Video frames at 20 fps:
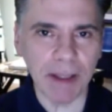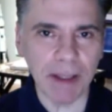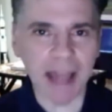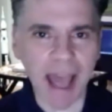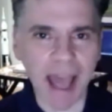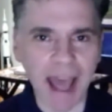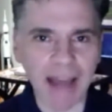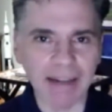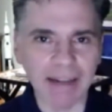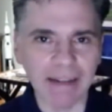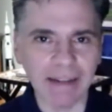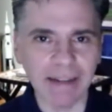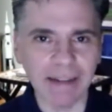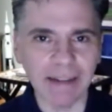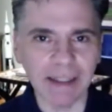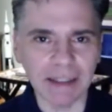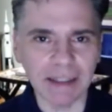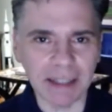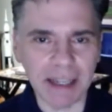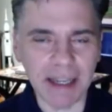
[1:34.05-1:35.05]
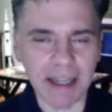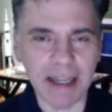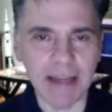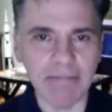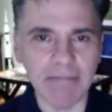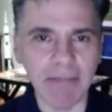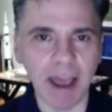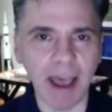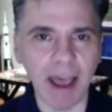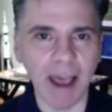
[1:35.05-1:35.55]
that the
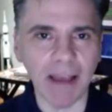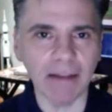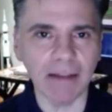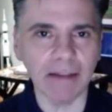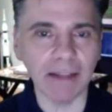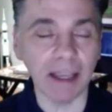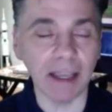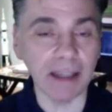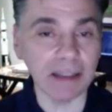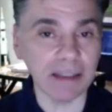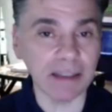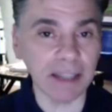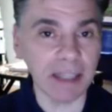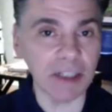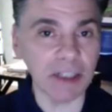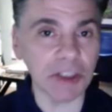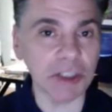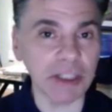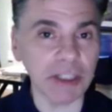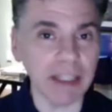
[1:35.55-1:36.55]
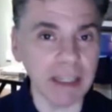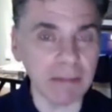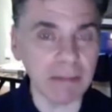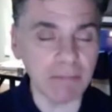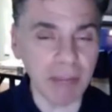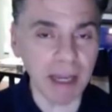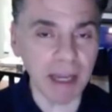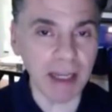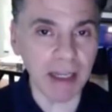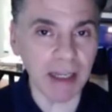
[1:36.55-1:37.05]
team has essentially
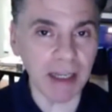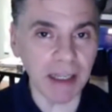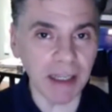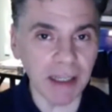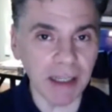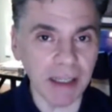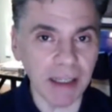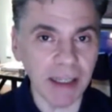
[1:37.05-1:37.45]
admitted